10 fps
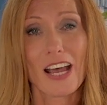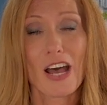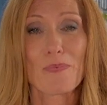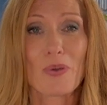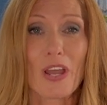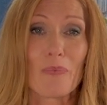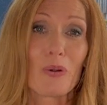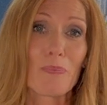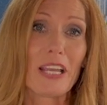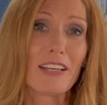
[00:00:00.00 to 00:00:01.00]
and
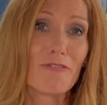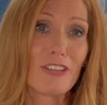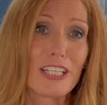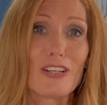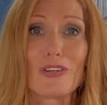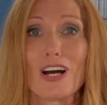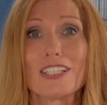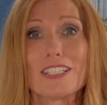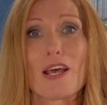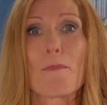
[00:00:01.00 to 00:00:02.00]
we're making video
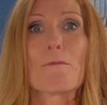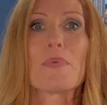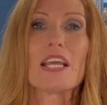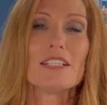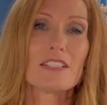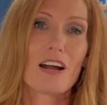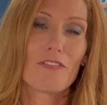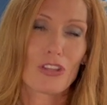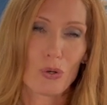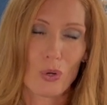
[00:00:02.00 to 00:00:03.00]
content based
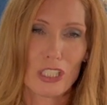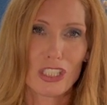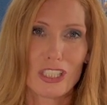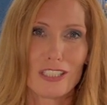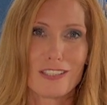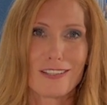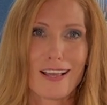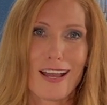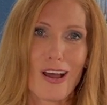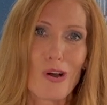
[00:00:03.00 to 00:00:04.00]
off the questions
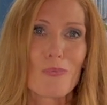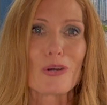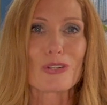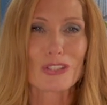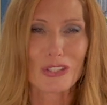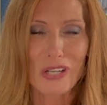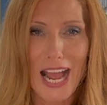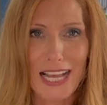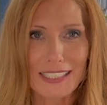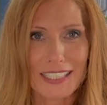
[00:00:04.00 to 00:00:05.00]
that homeowners are
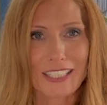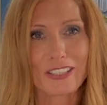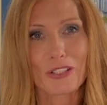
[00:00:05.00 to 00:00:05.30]
asking.